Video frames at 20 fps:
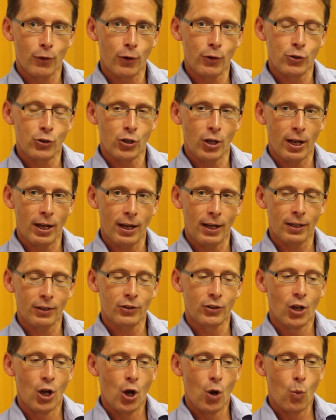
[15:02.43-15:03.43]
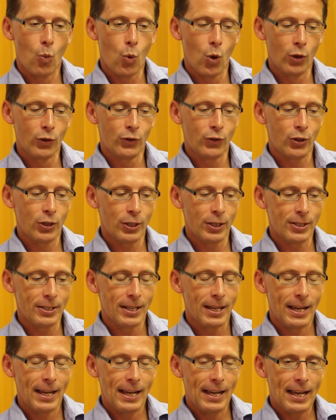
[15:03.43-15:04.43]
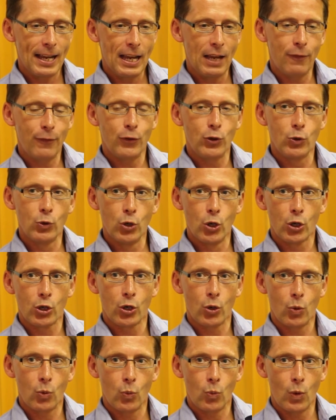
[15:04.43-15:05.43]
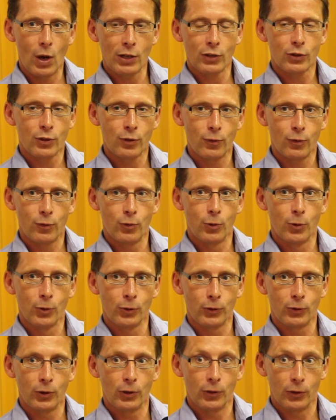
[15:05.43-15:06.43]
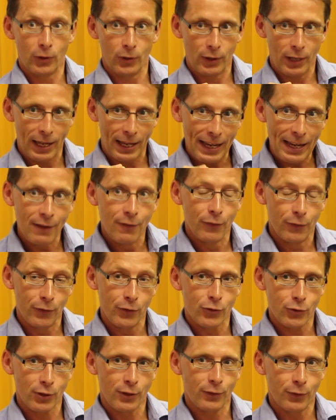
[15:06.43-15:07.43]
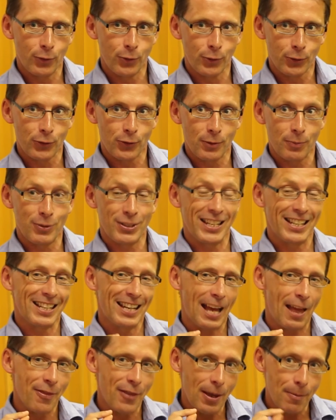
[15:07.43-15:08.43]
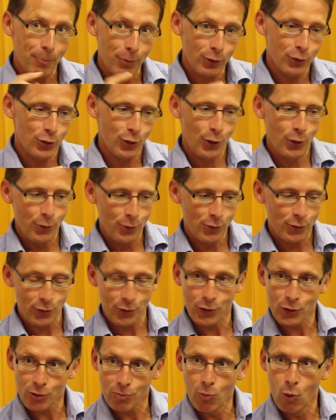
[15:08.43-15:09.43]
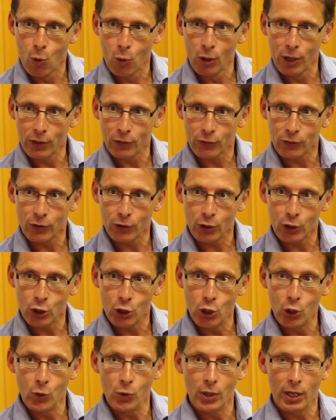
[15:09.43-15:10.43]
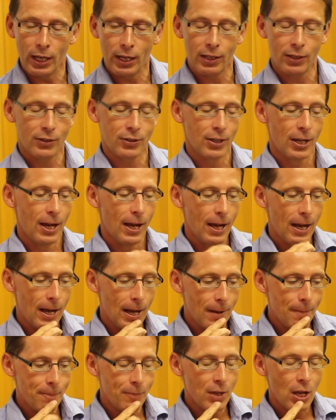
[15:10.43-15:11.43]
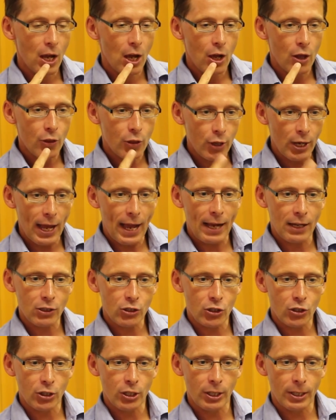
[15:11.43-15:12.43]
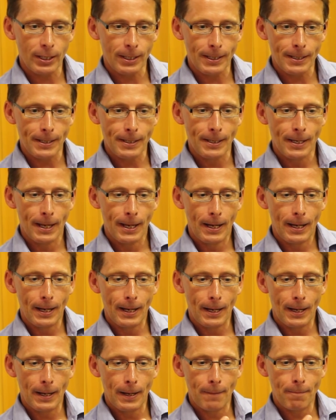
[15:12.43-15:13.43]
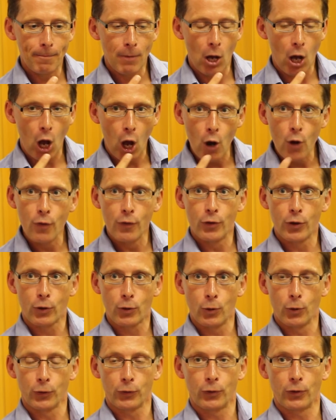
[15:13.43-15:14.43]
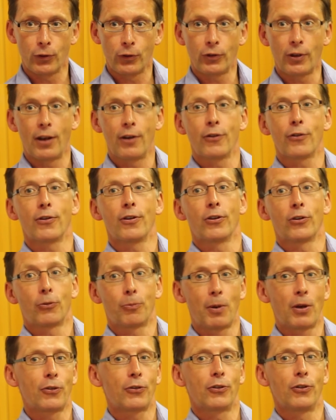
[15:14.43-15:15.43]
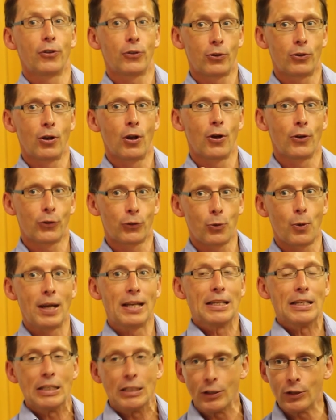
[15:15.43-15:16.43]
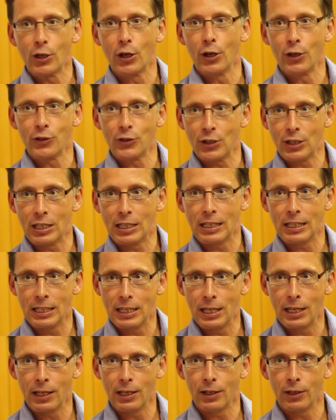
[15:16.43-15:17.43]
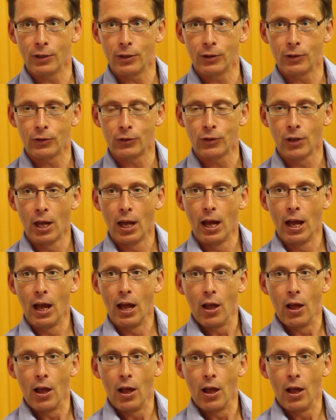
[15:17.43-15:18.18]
project was that if you look at Western forces and their infantry forces in particular, and their platoons, the smallest unit, that actually, over the course of the century, and especially in the last 20, 30 years,